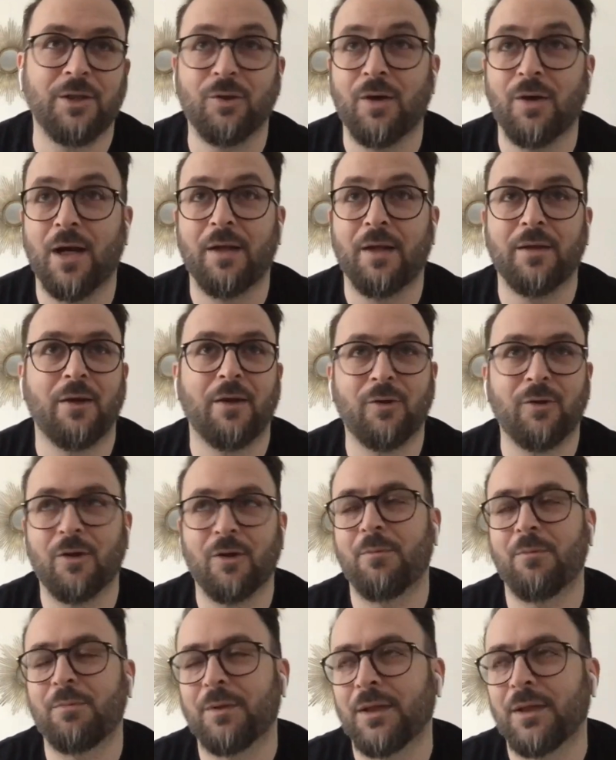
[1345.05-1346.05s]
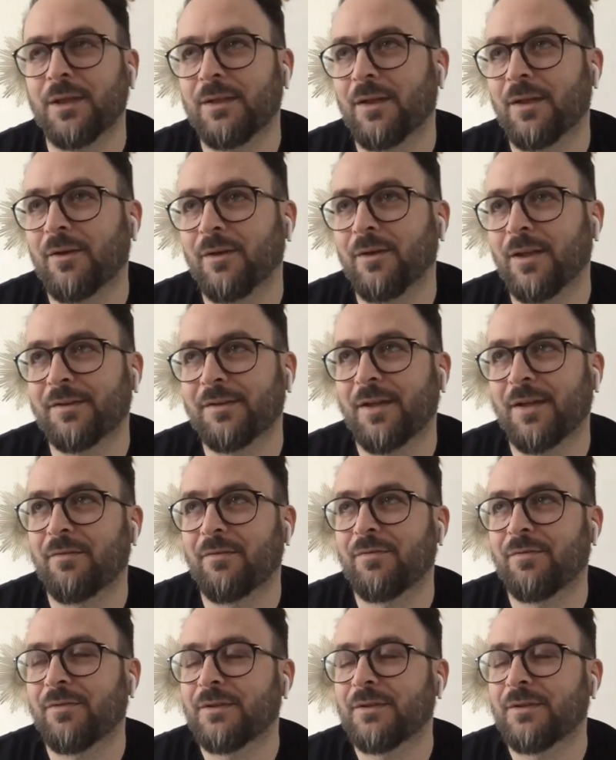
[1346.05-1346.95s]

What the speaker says: You had the autocomplete and all that stuff.